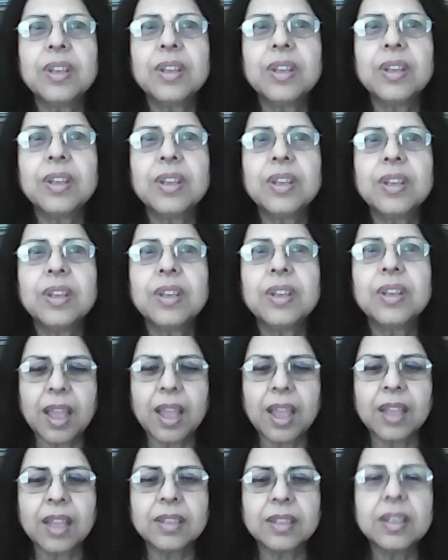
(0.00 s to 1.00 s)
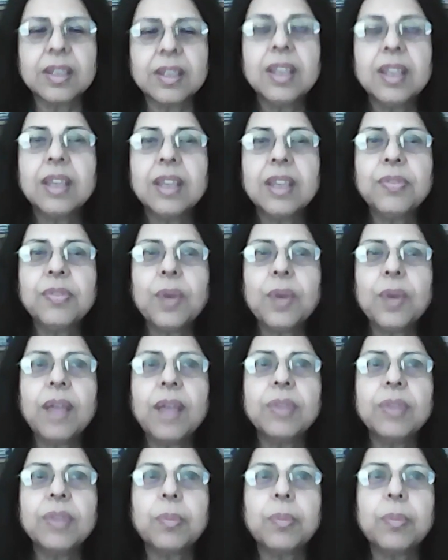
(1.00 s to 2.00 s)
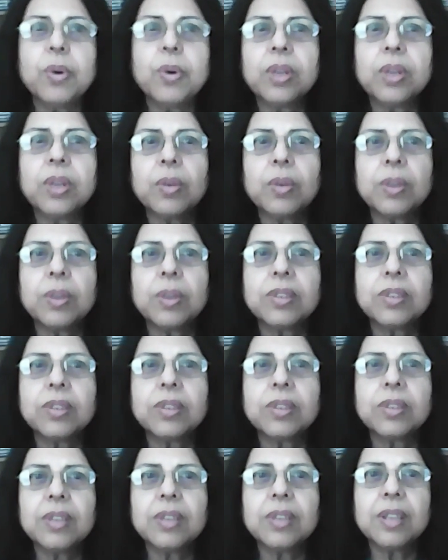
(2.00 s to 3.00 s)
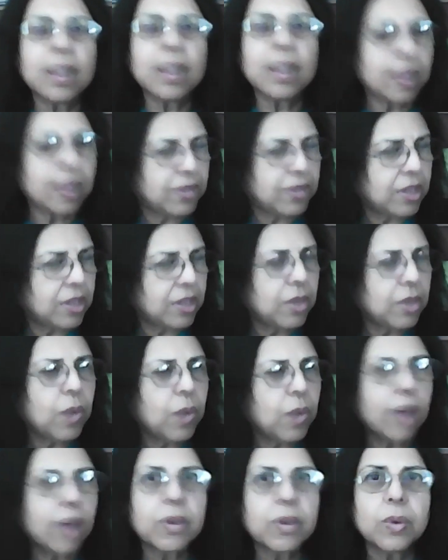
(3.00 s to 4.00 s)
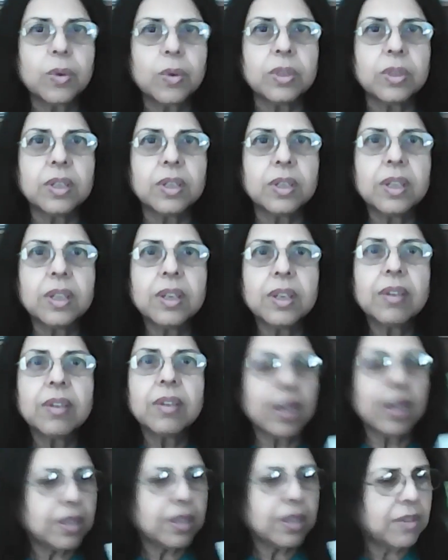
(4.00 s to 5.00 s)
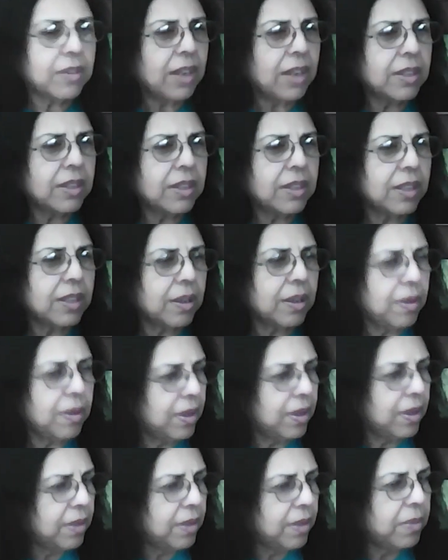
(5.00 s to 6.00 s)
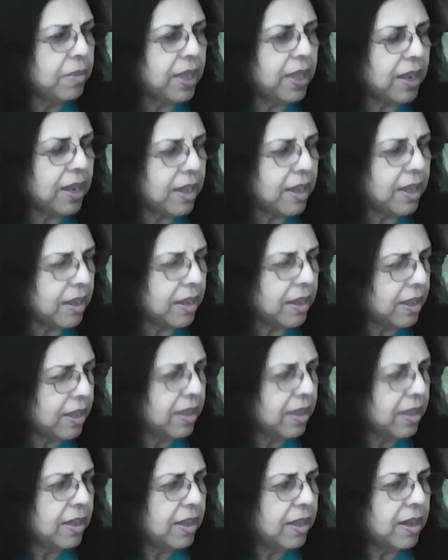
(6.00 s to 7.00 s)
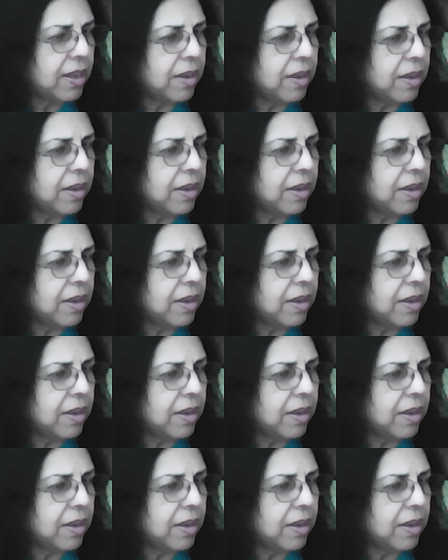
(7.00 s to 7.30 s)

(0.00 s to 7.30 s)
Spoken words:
has been. And if you have the book, you will see that there's a QR code, right in the beginning. Um,